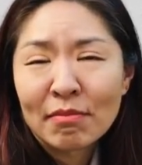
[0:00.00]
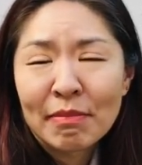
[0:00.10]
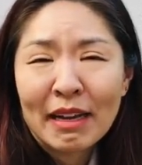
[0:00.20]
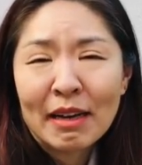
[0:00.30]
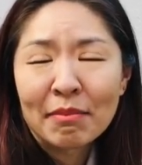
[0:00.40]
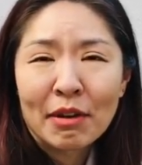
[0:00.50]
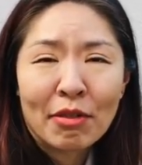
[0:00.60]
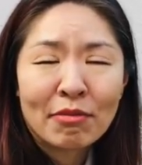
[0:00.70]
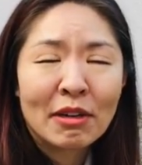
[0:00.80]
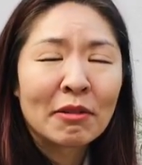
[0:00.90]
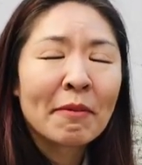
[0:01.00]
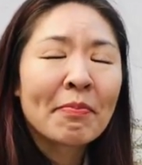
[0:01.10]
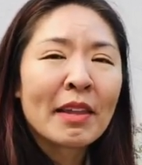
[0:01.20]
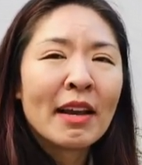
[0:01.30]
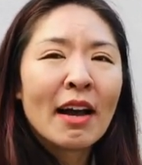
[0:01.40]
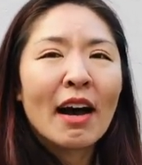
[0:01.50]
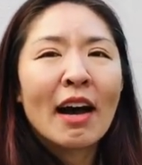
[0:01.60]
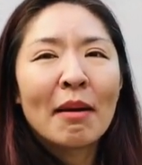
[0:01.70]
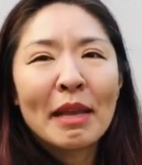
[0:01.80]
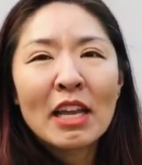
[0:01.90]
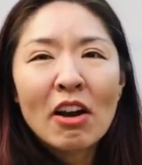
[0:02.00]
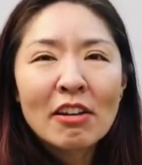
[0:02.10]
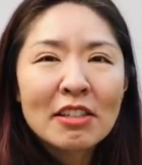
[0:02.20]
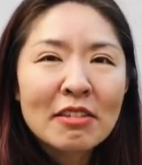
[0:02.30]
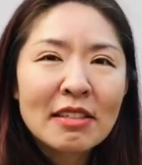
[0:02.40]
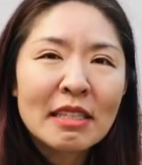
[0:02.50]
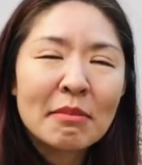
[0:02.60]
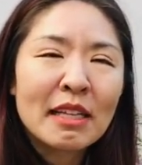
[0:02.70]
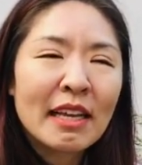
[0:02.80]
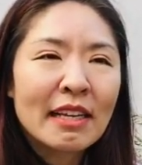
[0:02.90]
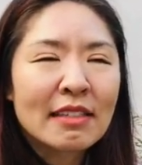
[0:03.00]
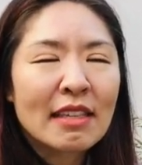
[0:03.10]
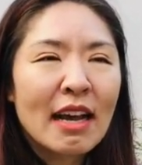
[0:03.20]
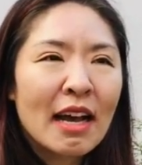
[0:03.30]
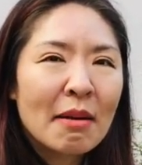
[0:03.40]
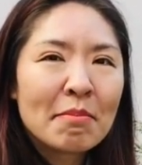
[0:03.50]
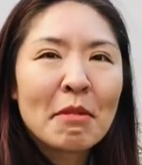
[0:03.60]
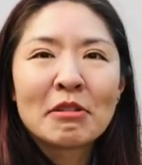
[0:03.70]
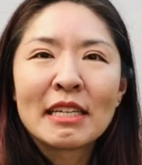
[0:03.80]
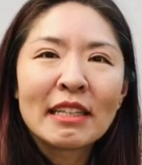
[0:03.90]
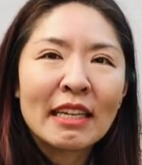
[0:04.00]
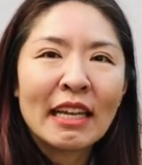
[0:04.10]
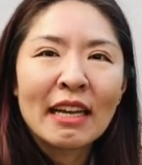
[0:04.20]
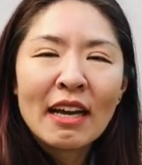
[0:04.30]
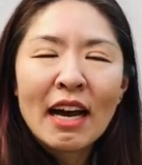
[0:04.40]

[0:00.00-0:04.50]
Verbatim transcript: back up your throat. Um, it also stimulates um, motility.